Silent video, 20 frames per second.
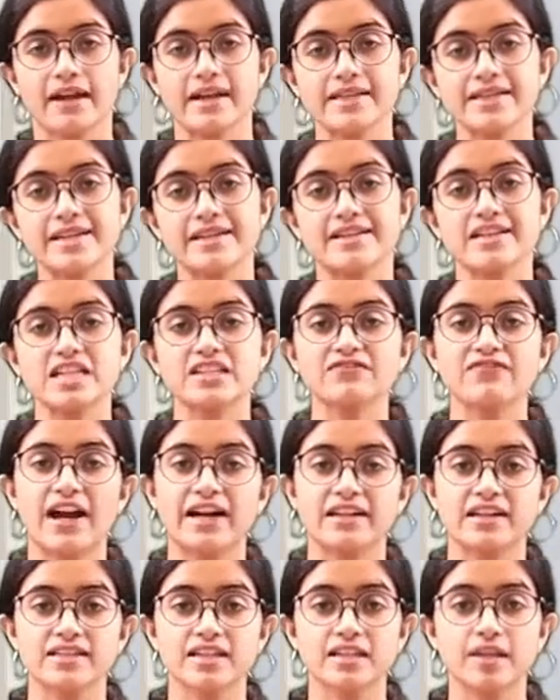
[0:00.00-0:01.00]
is the risk
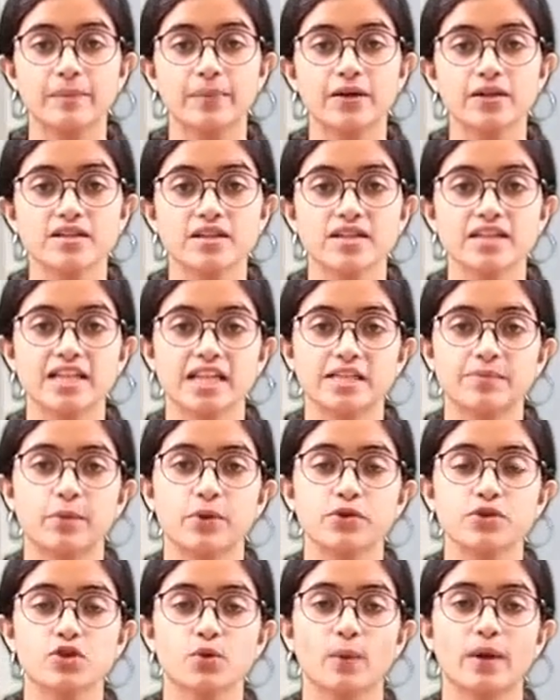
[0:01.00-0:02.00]
factors that the person is
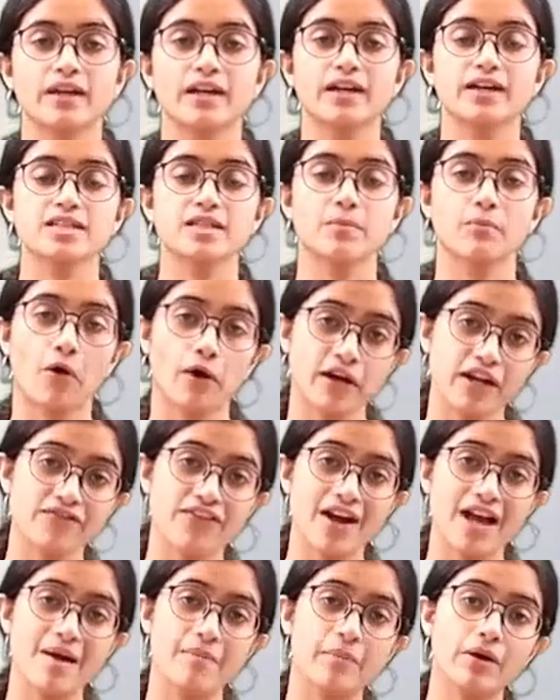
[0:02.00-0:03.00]
exposed to, whether it is a
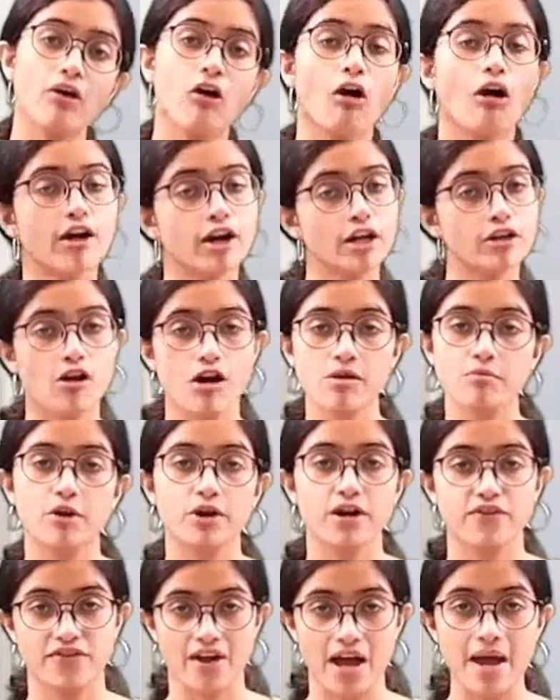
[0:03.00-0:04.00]
modifiable or a
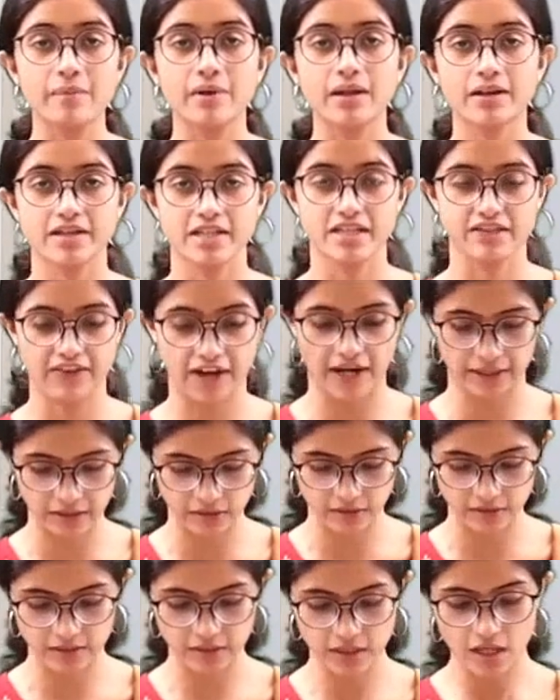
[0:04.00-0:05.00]
non-modifiable risk
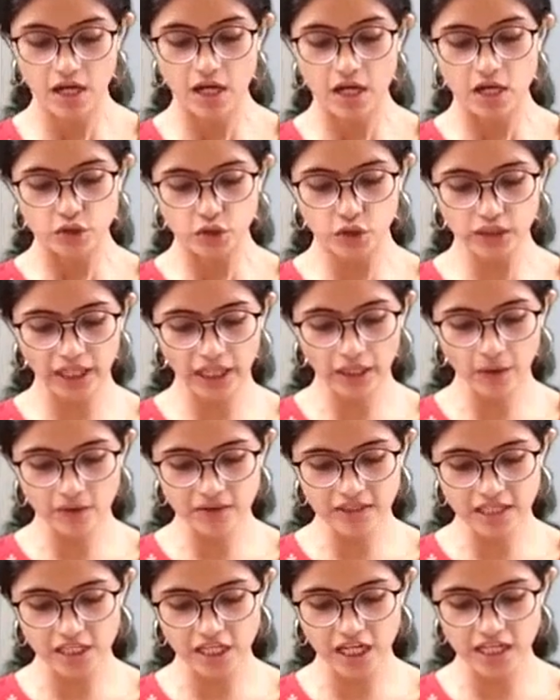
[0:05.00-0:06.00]
factors. So they cause
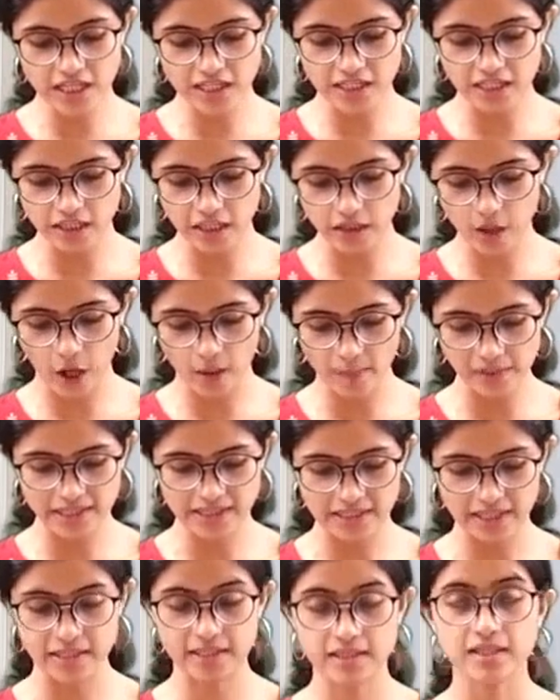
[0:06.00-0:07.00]
the changes in the normal
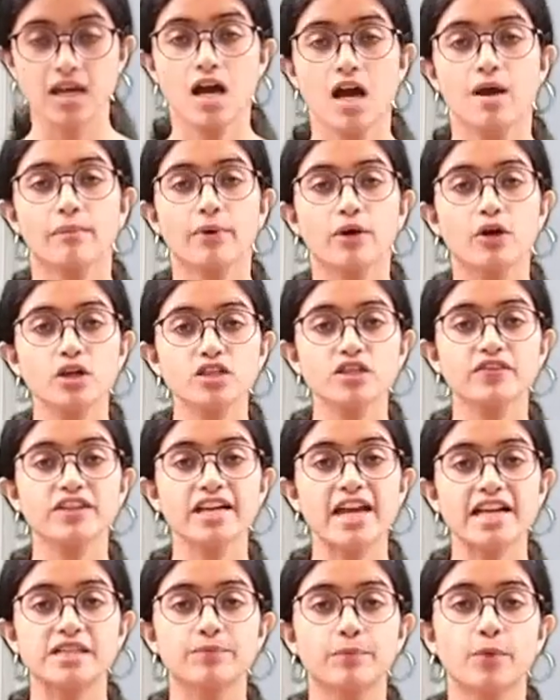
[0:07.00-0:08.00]
cells. Because of
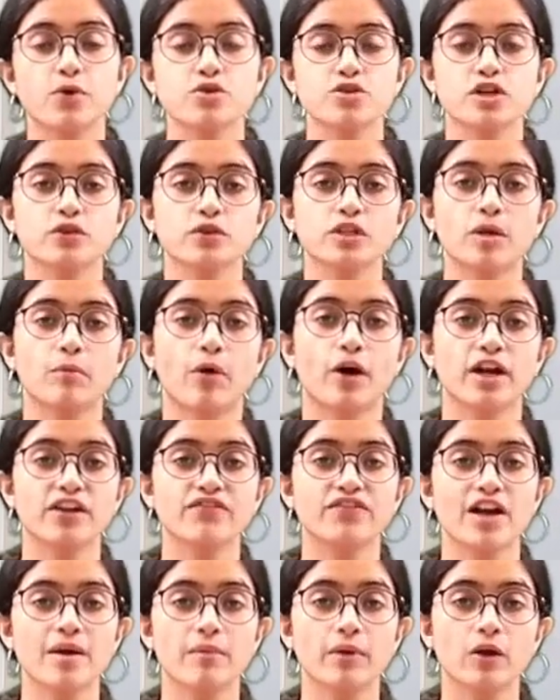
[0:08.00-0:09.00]
the exposure to the
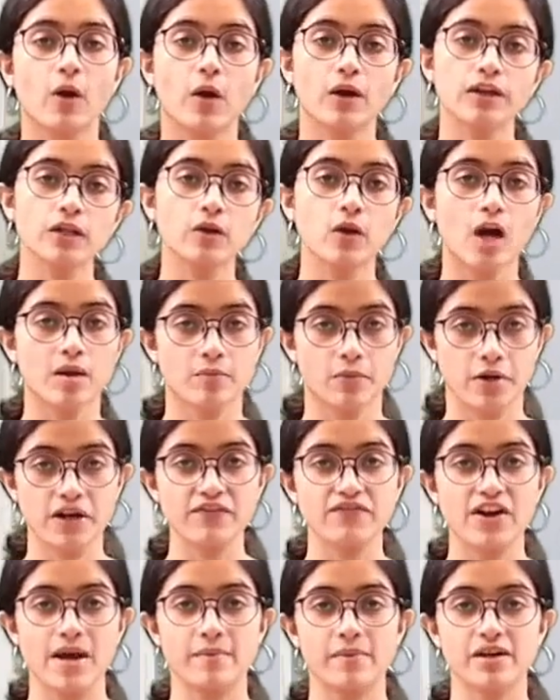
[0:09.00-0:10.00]
modifiable or the
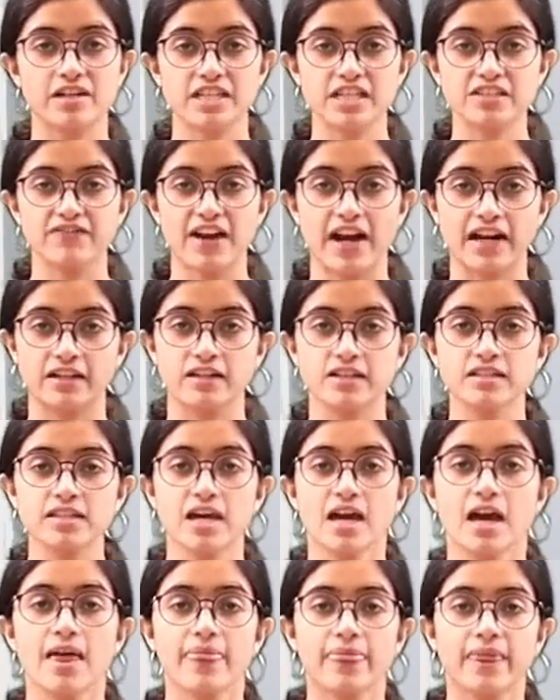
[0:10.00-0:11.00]
non-modifiable risk factors,
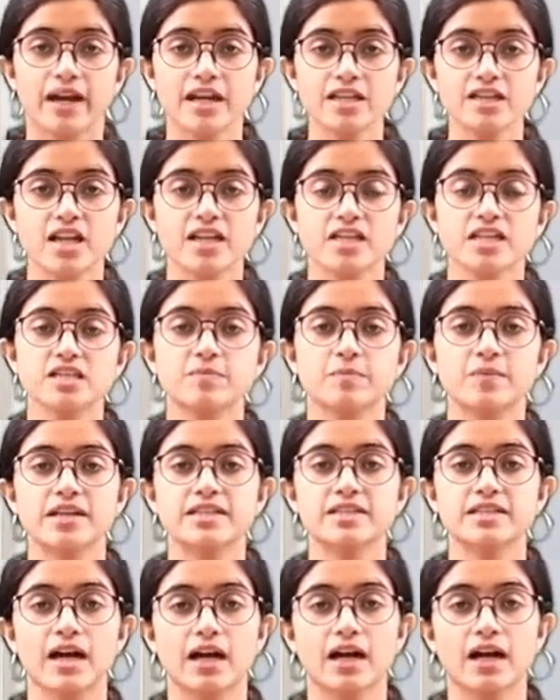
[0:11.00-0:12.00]
there are changes
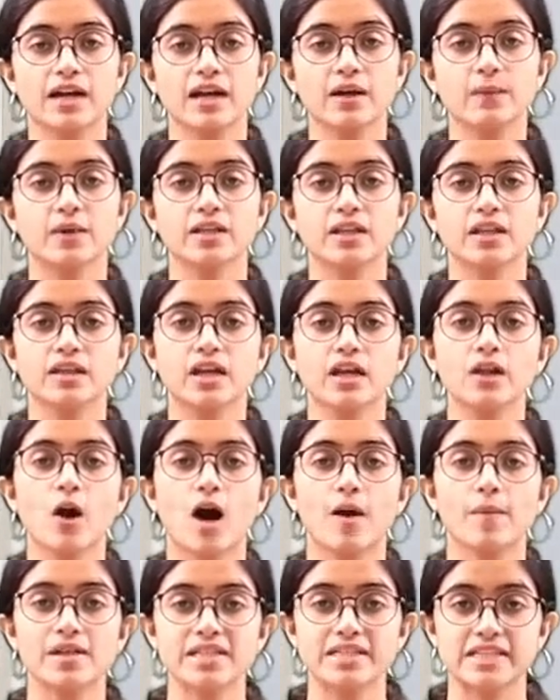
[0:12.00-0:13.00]
occurring within the
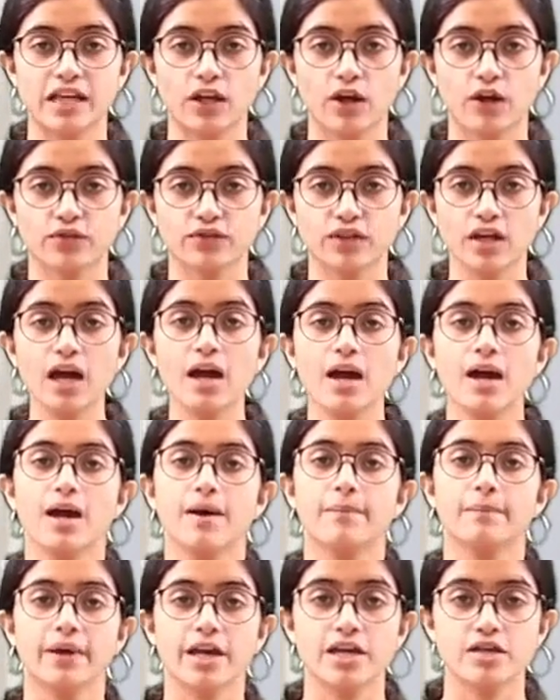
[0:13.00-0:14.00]
normal cell of the
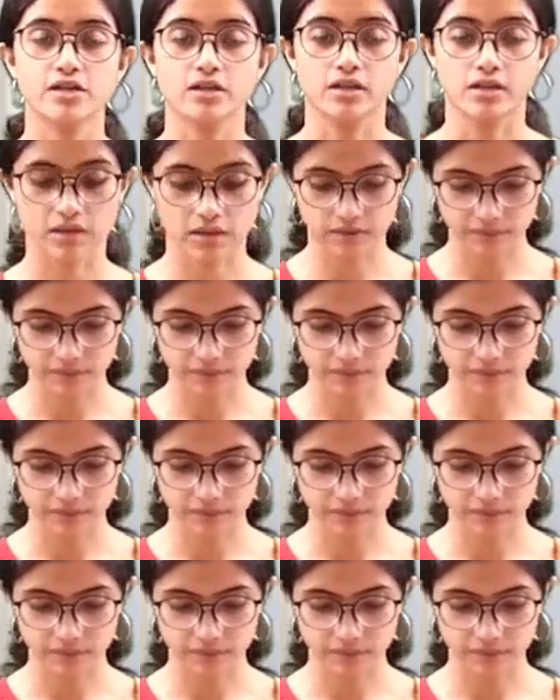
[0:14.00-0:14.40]
patient,